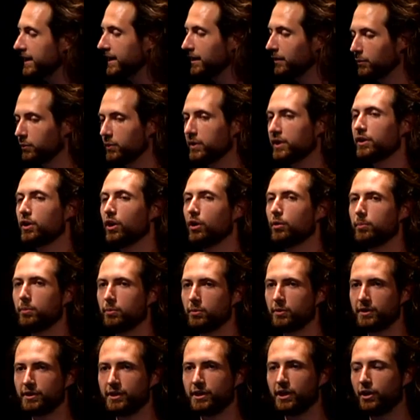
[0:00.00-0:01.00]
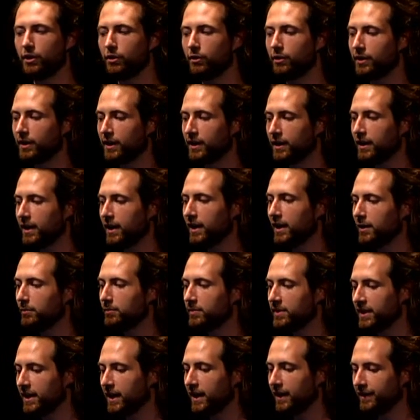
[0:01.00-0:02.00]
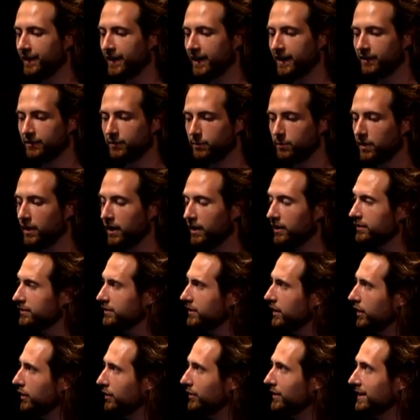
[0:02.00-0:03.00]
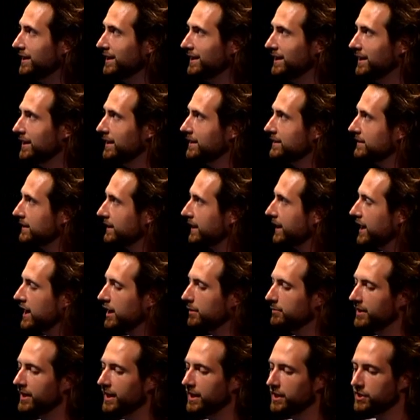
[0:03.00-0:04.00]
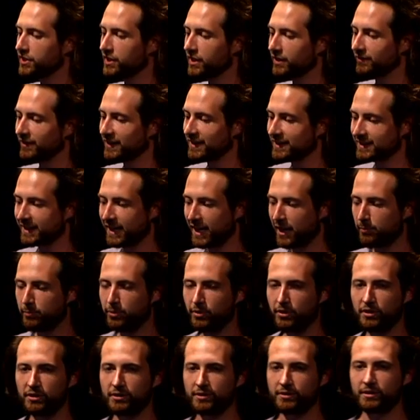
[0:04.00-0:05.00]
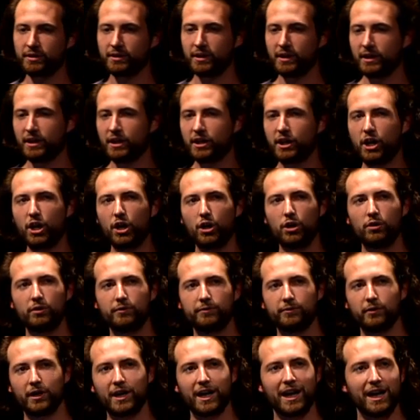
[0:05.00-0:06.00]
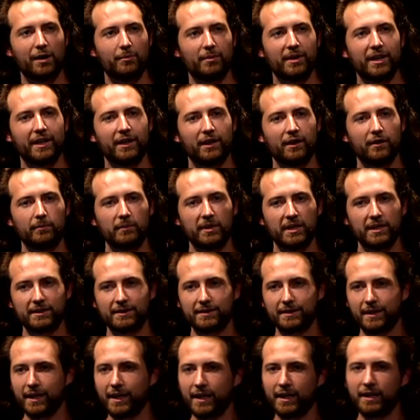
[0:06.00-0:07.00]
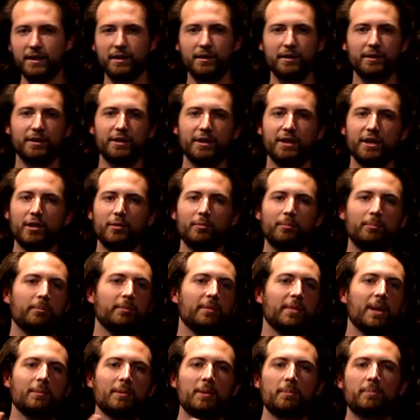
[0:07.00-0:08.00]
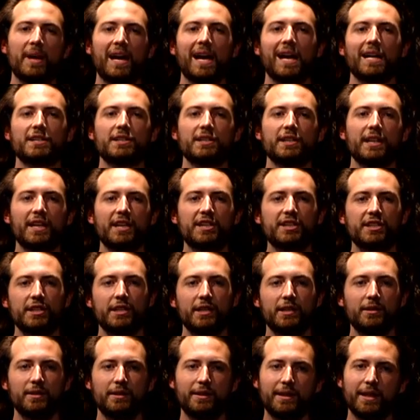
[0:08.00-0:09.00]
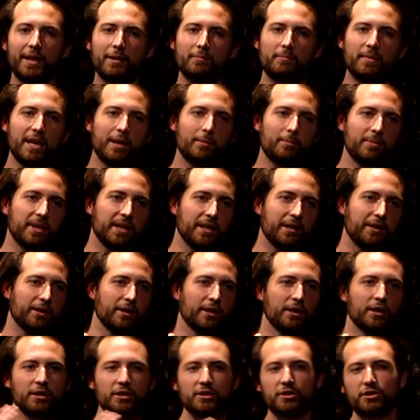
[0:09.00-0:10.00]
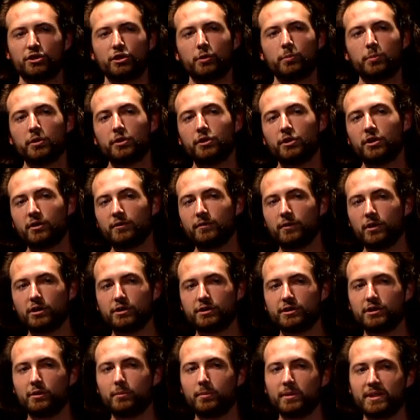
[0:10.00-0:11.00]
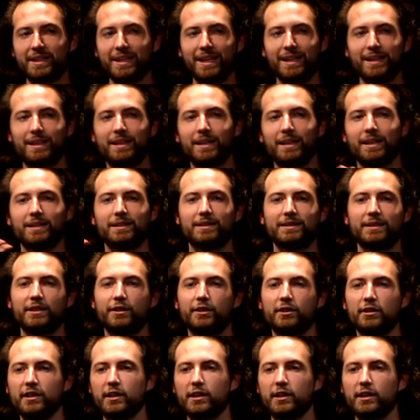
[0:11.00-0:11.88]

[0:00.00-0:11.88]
and that we hope would go beyond that as well. So it's a combination of examples, code for common elements like maybe pagination that may be super universal, but then things that